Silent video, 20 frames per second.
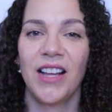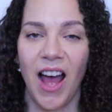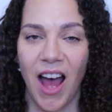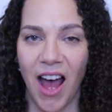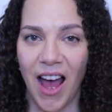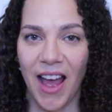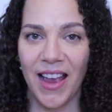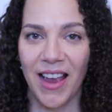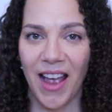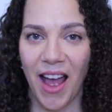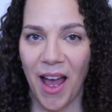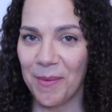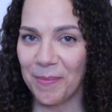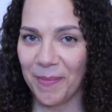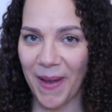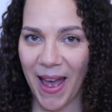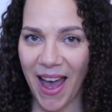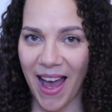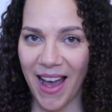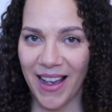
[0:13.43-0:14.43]
Hi, I'm
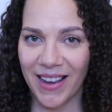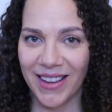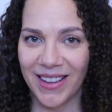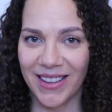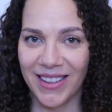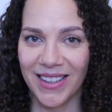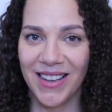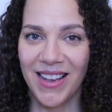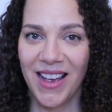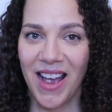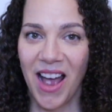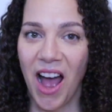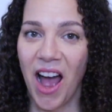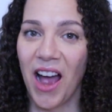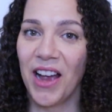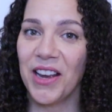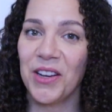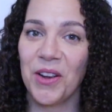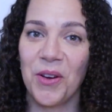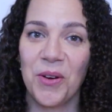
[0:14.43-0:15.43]
back.
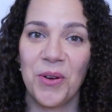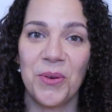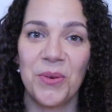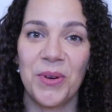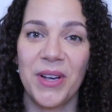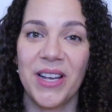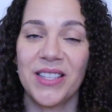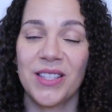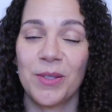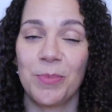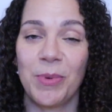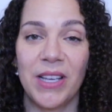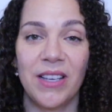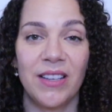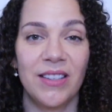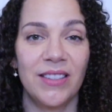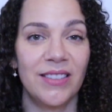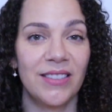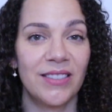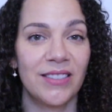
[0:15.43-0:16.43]
I know it's
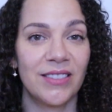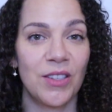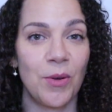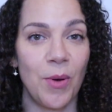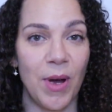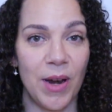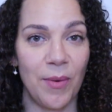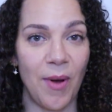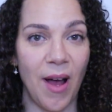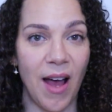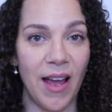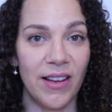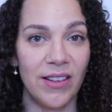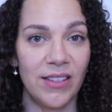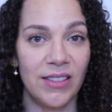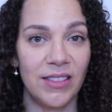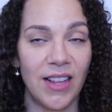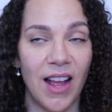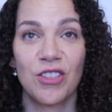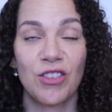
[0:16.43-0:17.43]
been quite a
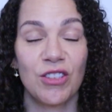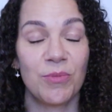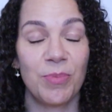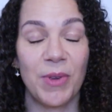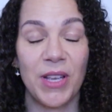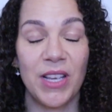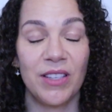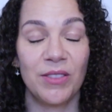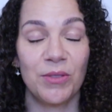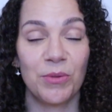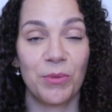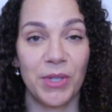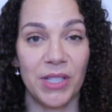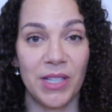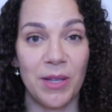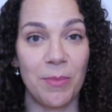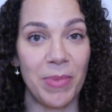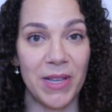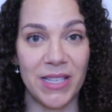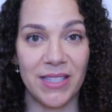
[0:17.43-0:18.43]
while. It's just been
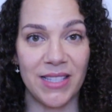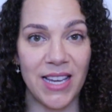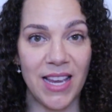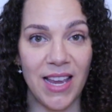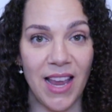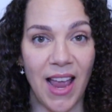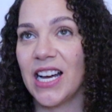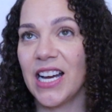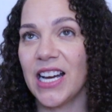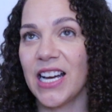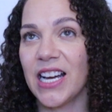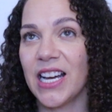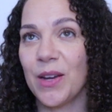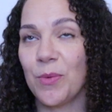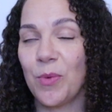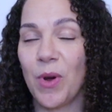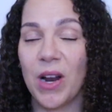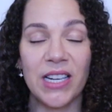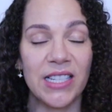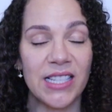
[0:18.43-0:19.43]
really busy. I
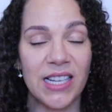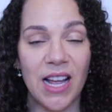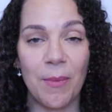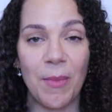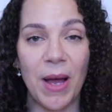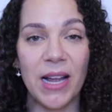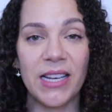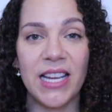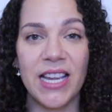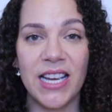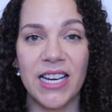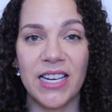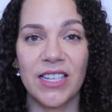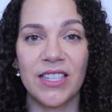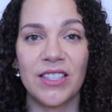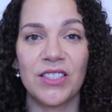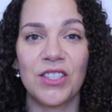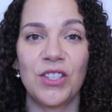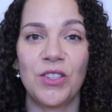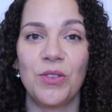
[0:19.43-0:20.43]
wanted to come on
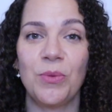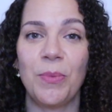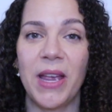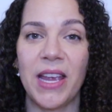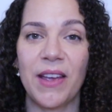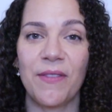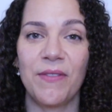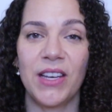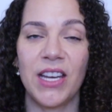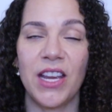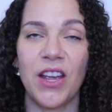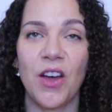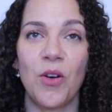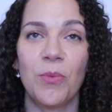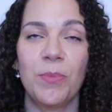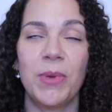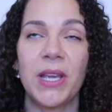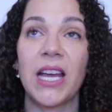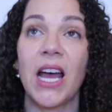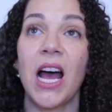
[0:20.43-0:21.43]
here to make a
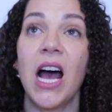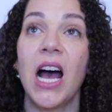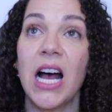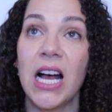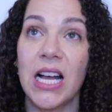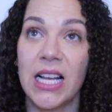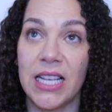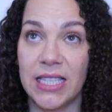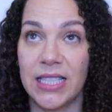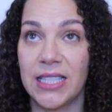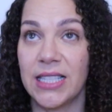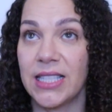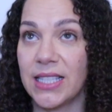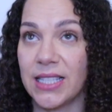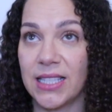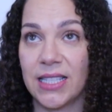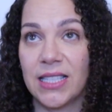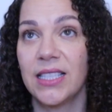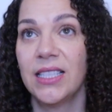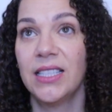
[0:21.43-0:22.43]
video
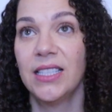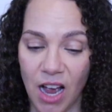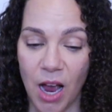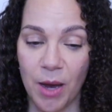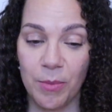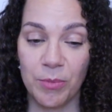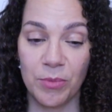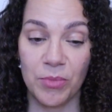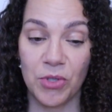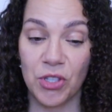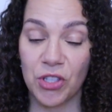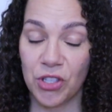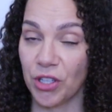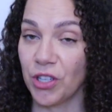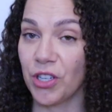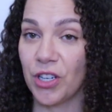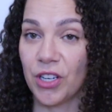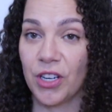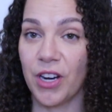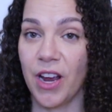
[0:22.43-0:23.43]
because I'm
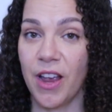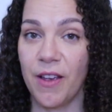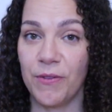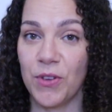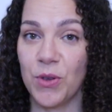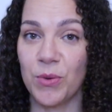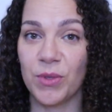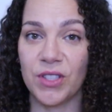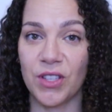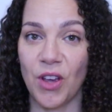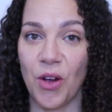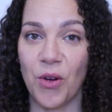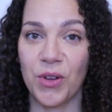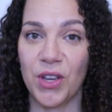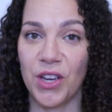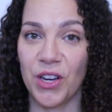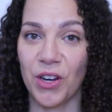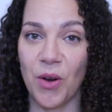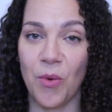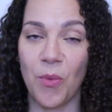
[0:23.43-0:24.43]
sure if you sew,
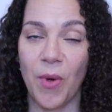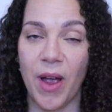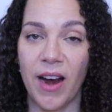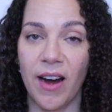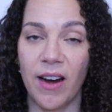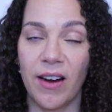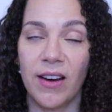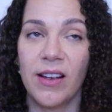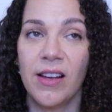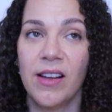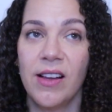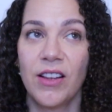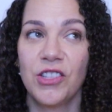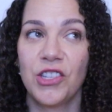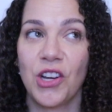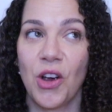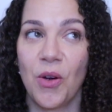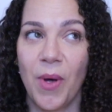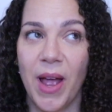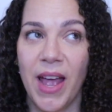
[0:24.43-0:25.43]
you're aware,
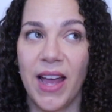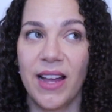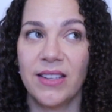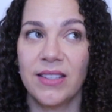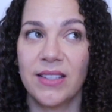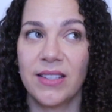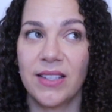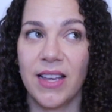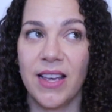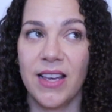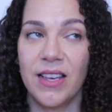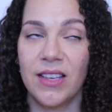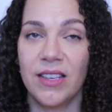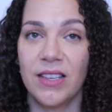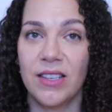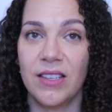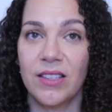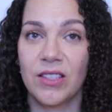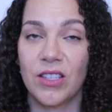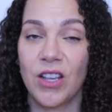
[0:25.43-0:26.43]
Joanns
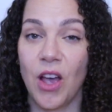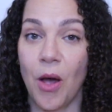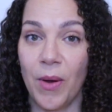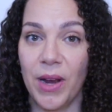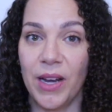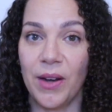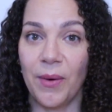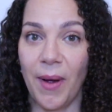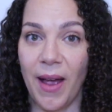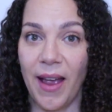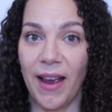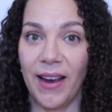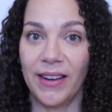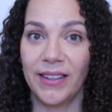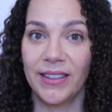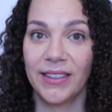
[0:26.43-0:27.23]
is going away.